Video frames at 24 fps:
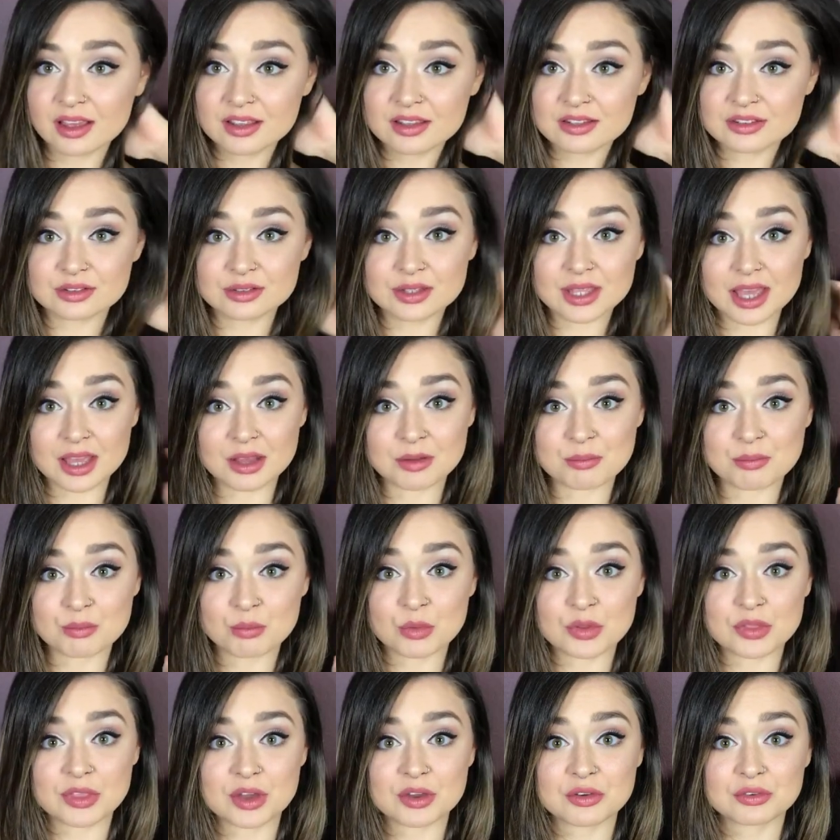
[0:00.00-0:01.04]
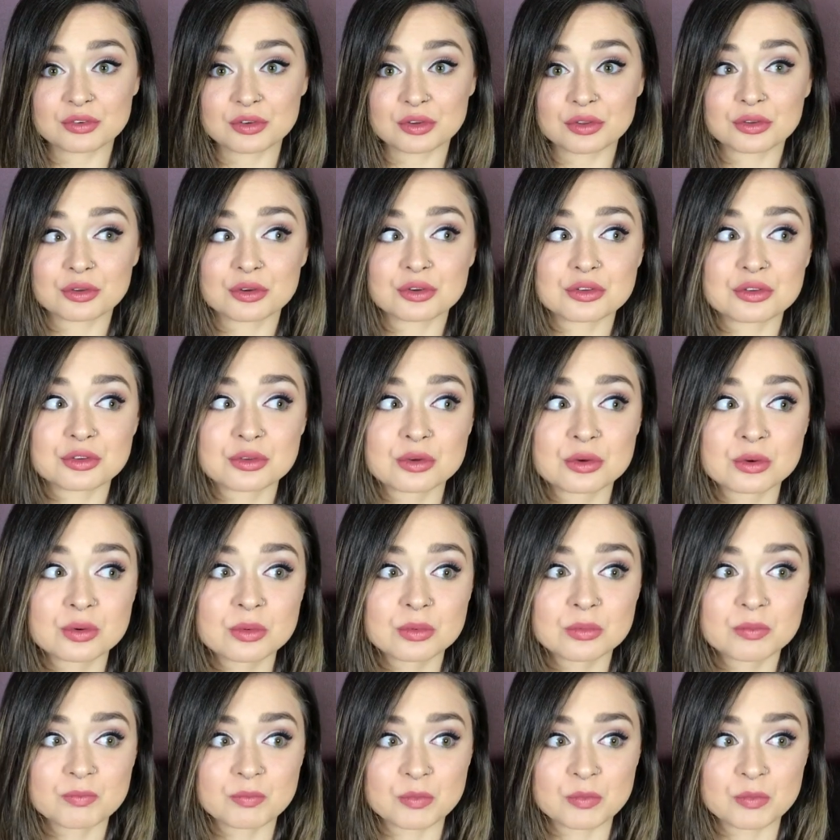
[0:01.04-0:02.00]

So yeah, without further ado,